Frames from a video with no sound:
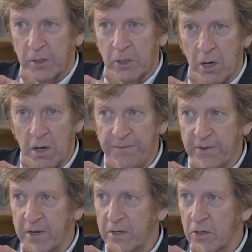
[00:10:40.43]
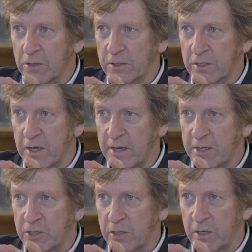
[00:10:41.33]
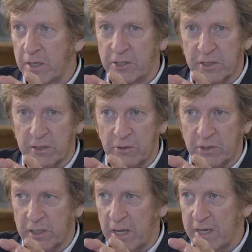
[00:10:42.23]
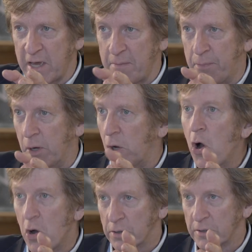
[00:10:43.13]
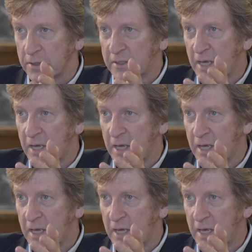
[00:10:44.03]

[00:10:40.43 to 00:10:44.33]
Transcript: confident on stage? He just looks like he belongs.